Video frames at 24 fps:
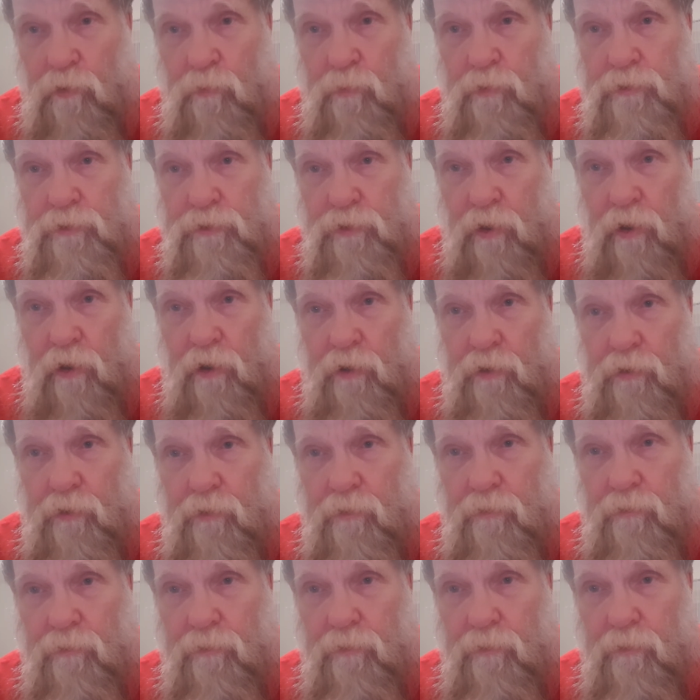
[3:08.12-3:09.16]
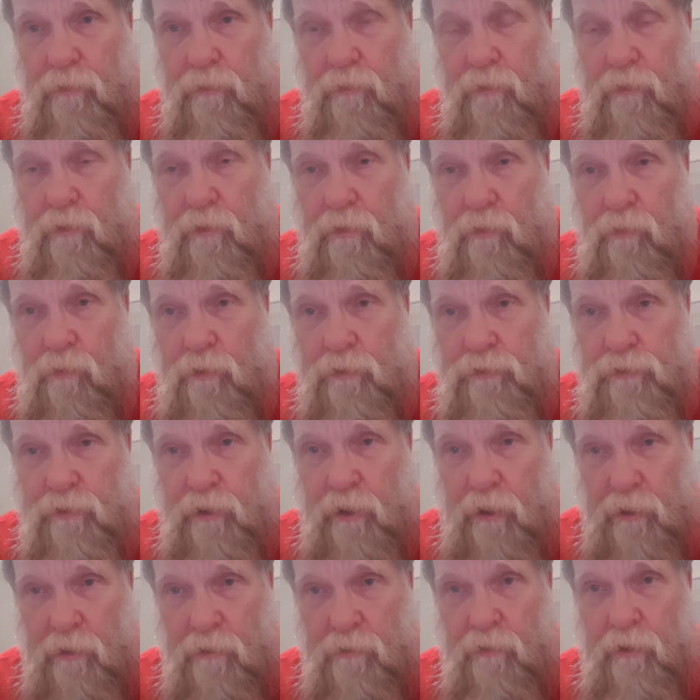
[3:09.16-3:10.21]
Bassard was
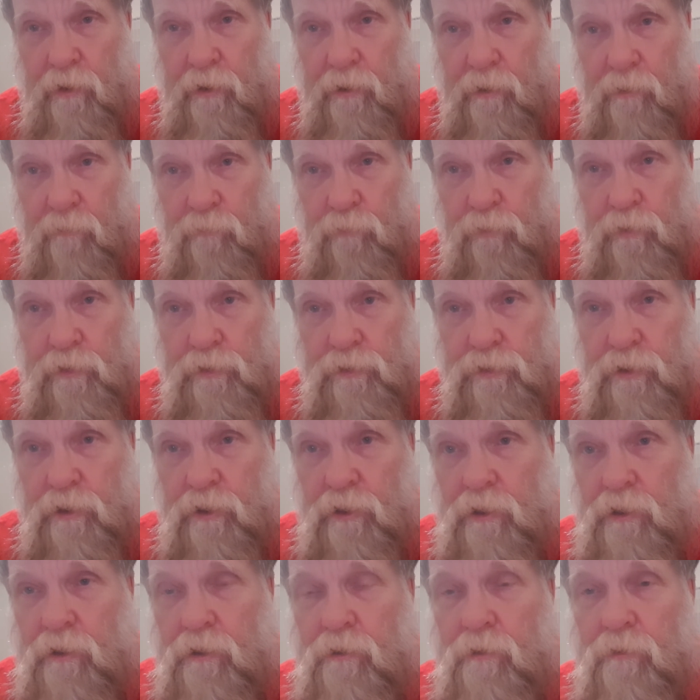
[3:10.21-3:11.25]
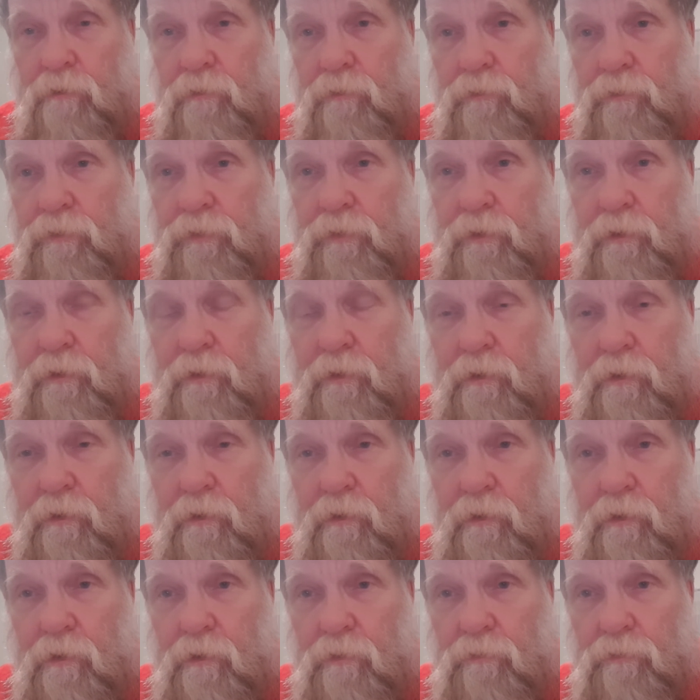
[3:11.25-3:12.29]
saying, like, if we see
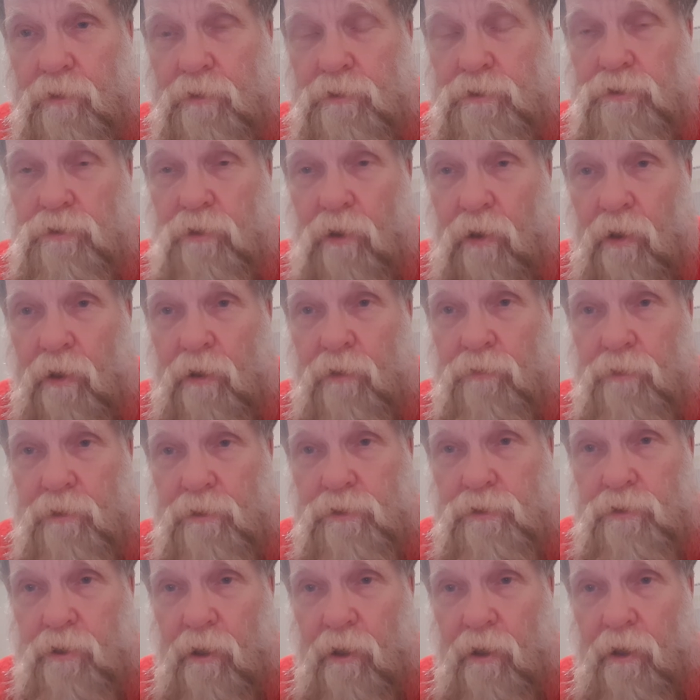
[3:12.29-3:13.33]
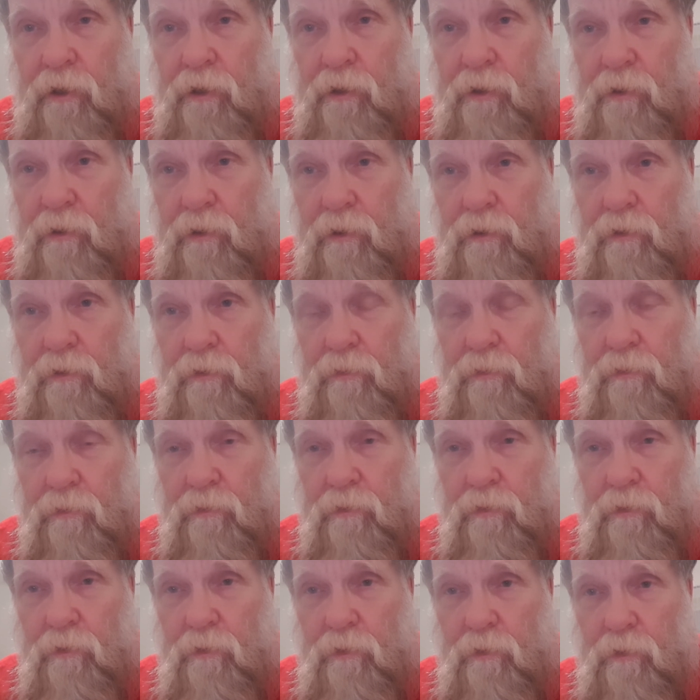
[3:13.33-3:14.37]
this star in the sky
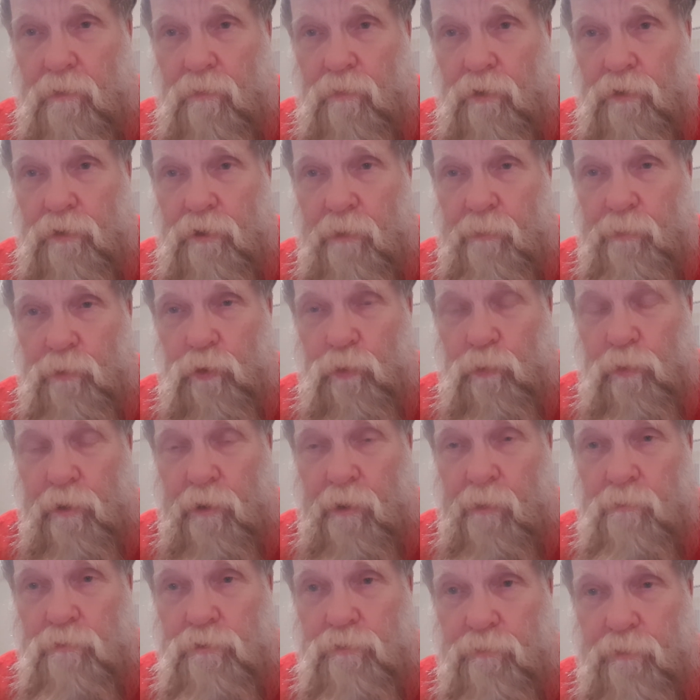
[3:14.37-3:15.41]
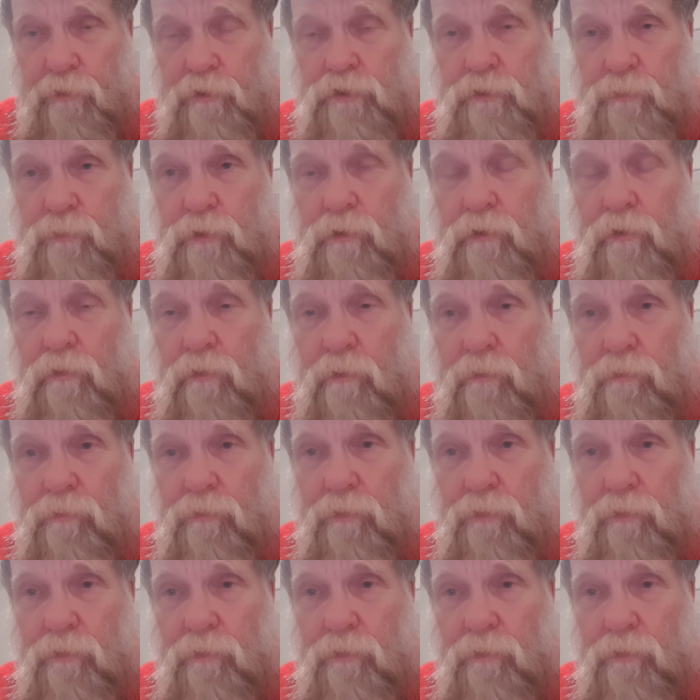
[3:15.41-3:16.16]
where Nibiru becomes visible,